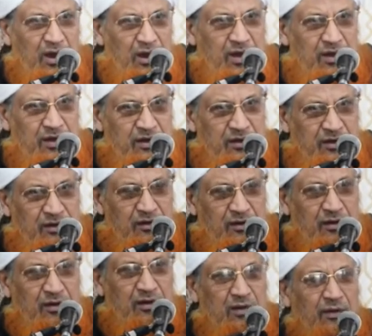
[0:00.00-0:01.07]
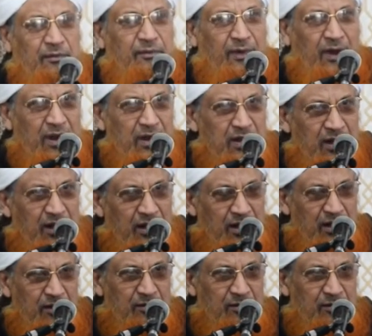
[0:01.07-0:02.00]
And the final